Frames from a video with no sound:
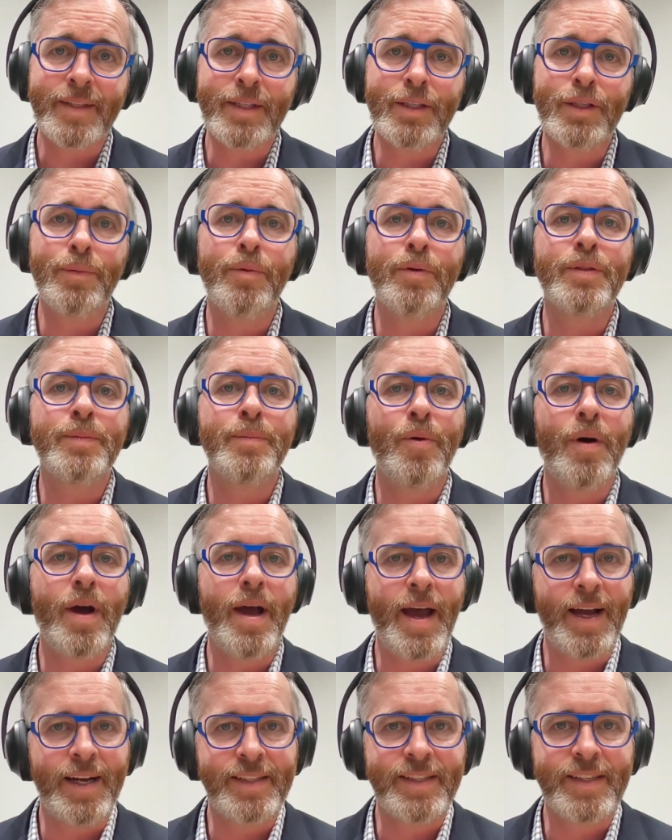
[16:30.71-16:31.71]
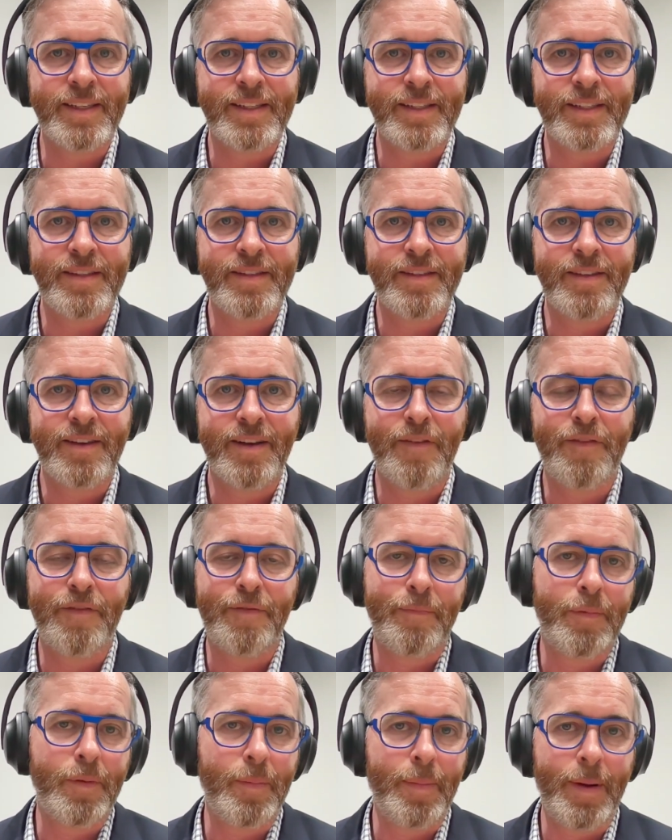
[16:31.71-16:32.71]
towards more access of
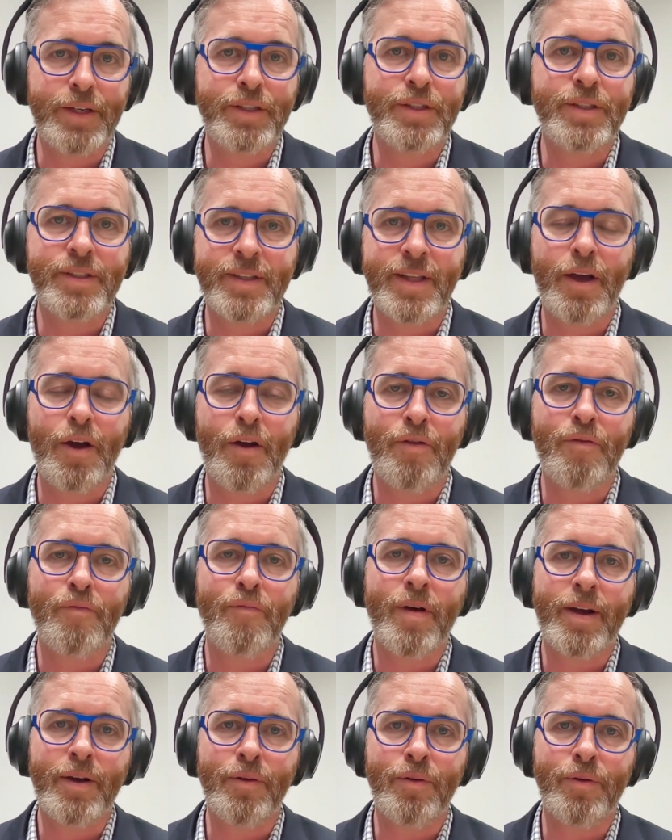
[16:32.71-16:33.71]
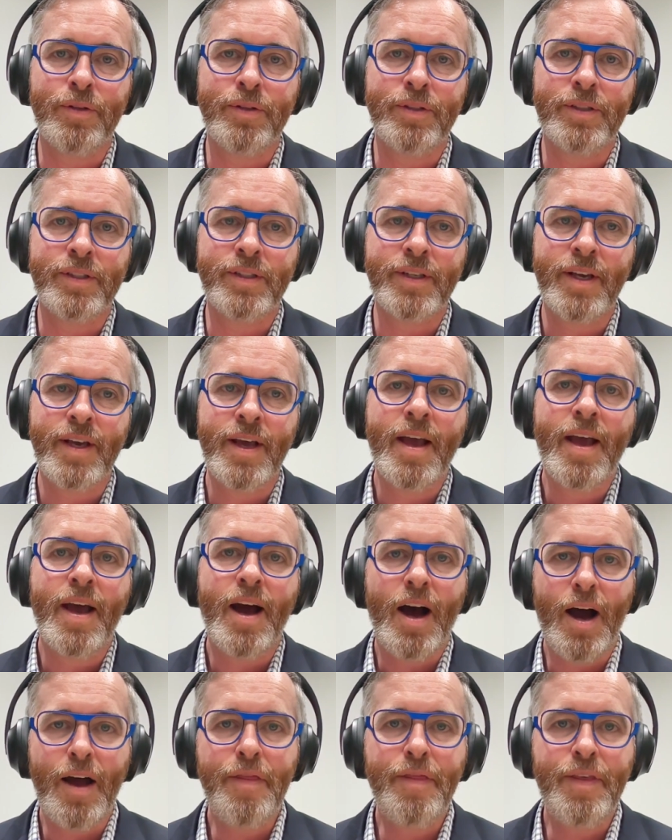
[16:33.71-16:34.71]
the patients to their own records,
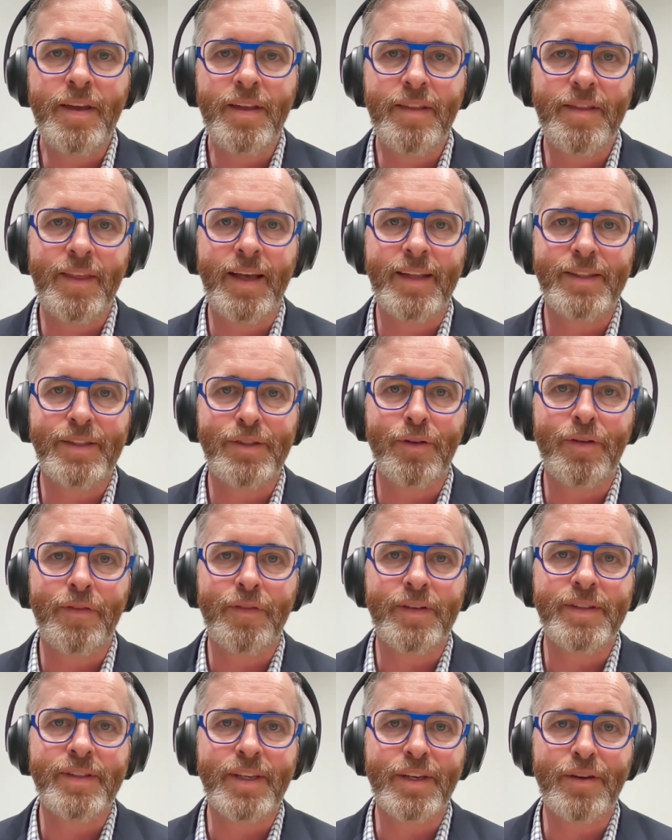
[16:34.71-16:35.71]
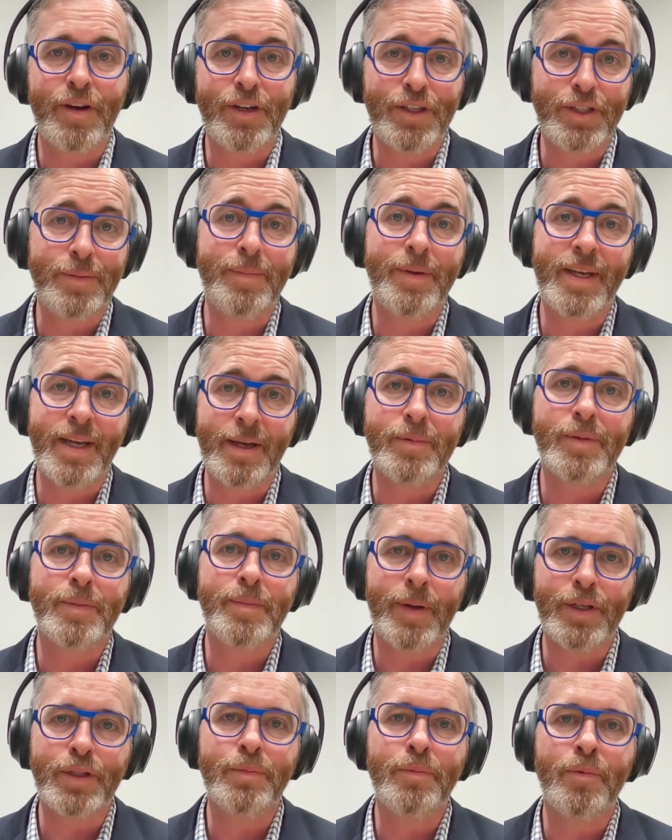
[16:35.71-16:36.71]
I think that sort of consideration becomes
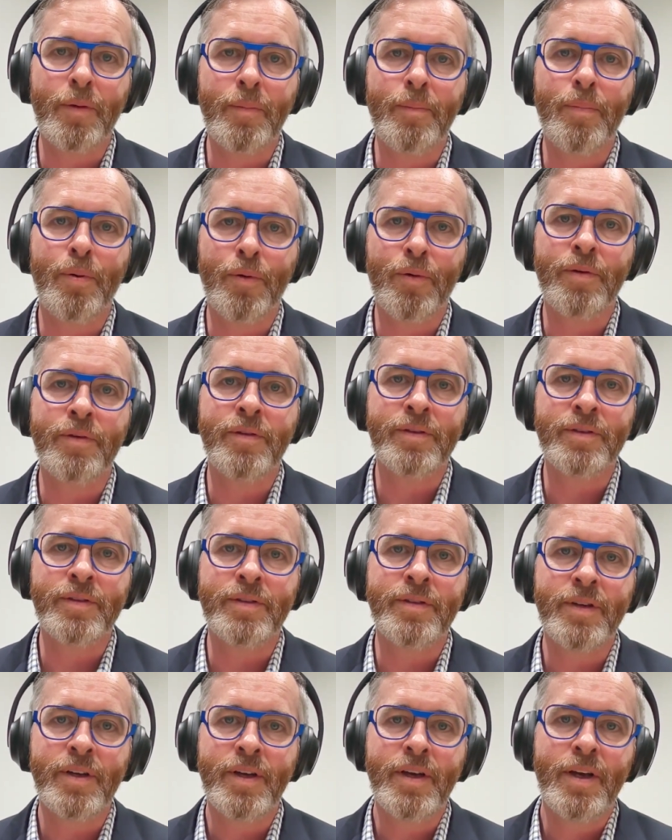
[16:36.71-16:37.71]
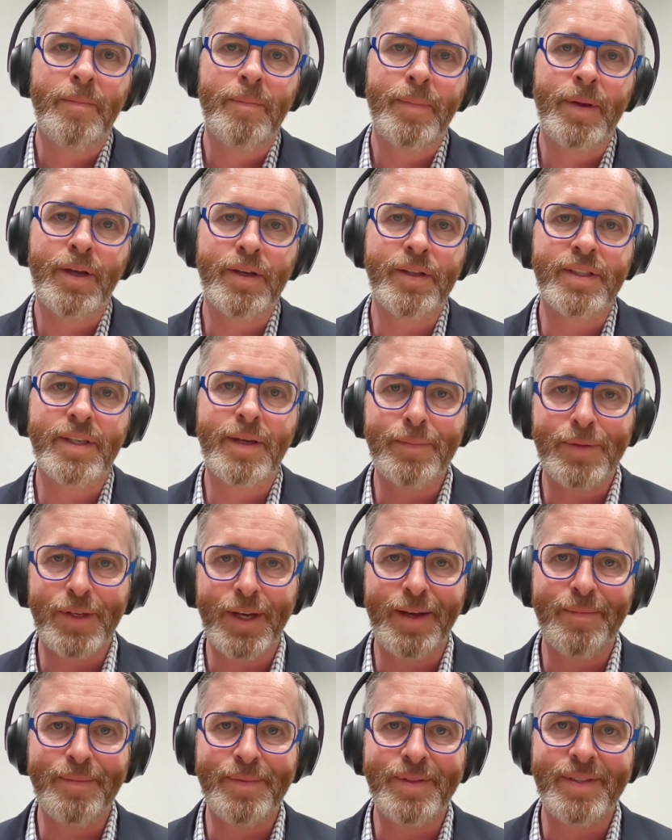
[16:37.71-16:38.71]
much more important, because
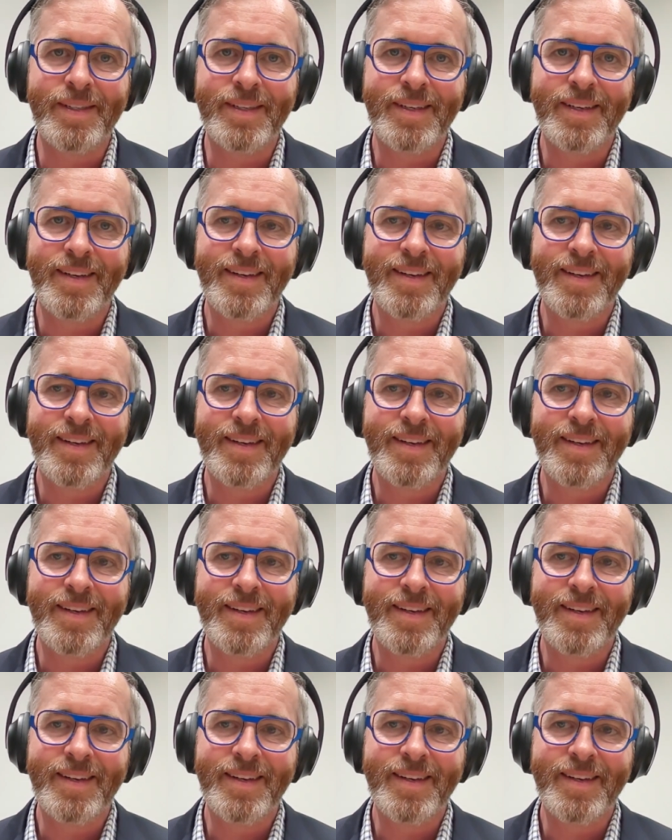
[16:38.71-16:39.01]
sometimes